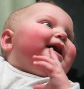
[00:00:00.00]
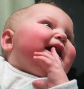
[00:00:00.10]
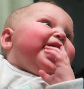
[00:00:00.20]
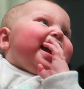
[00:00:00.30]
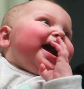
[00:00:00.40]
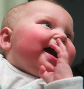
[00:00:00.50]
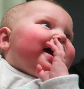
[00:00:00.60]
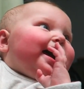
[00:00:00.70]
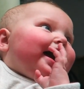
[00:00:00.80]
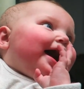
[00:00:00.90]
You are so
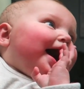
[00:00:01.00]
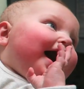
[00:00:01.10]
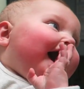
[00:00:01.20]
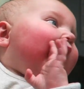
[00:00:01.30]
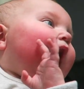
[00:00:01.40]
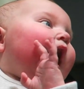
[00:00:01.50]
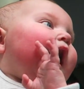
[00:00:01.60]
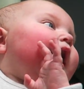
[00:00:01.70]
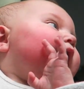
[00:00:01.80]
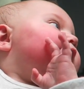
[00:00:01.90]
stinking cute.